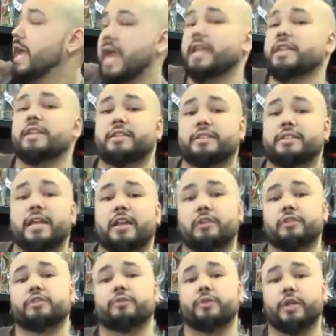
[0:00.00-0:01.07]
And yes, that
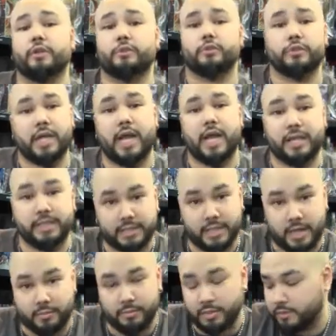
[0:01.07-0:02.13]
also includes iZombie.
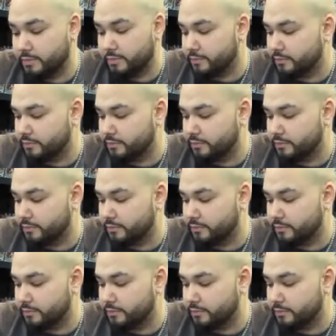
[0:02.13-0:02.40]
Zombie.